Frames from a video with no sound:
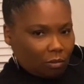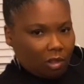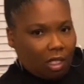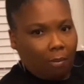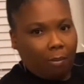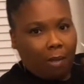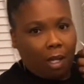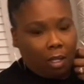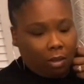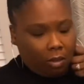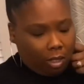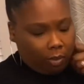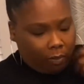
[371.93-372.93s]
I'm
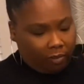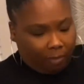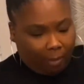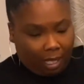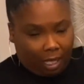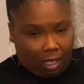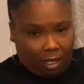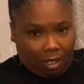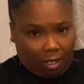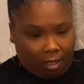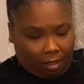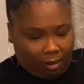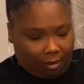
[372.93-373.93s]
modeling with my
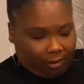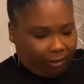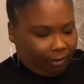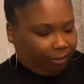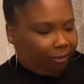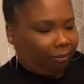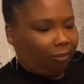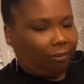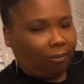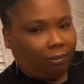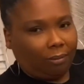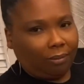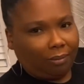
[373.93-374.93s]
candy. You look
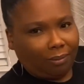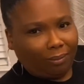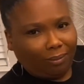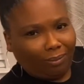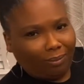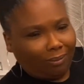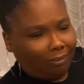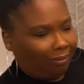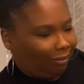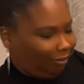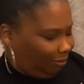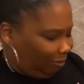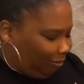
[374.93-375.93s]
cute.
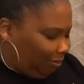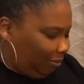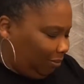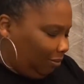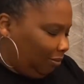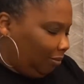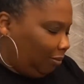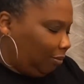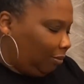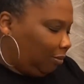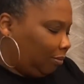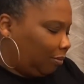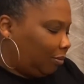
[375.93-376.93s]
what you doing for
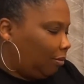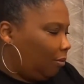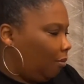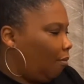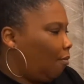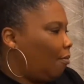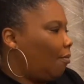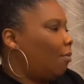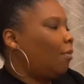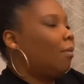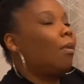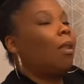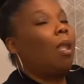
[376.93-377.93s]
us?
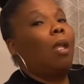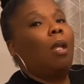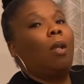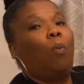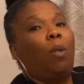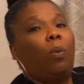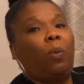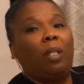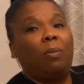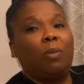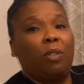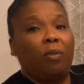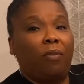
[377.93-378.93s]
Well, what I'm
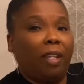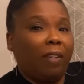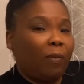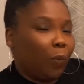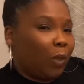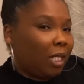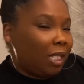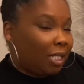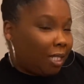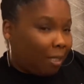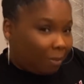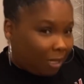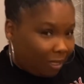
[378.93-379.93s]
doing for everyone
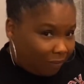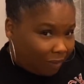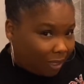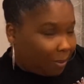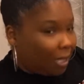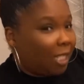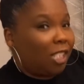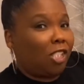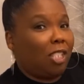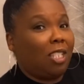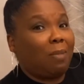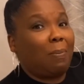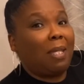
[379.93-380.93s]
except Tiffany because
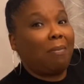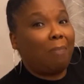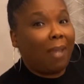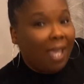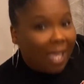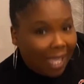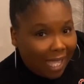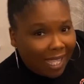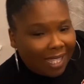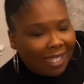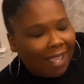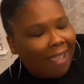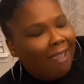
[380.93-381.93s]
what? she's been bad
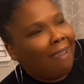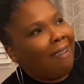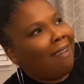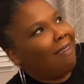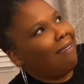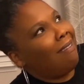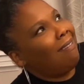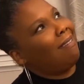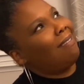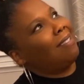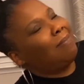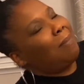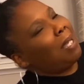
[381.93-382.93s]
huh?
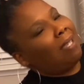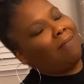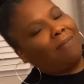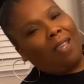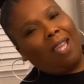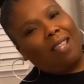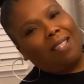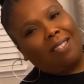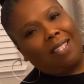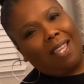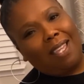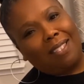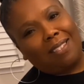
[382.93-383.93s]
is making
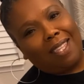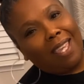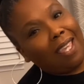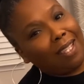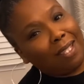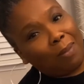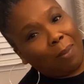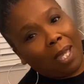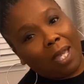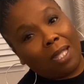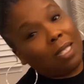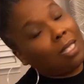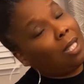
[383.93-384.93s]
Valentine's candy
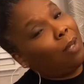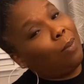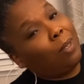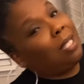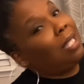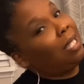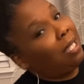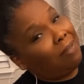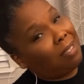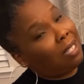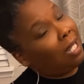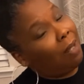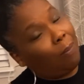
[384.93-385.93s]
bags to go with the gifts
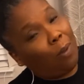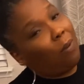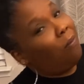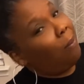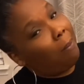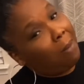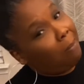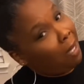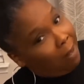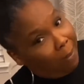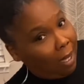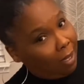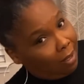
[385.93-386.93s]
that I bought from the
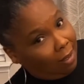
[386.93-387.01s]
babies.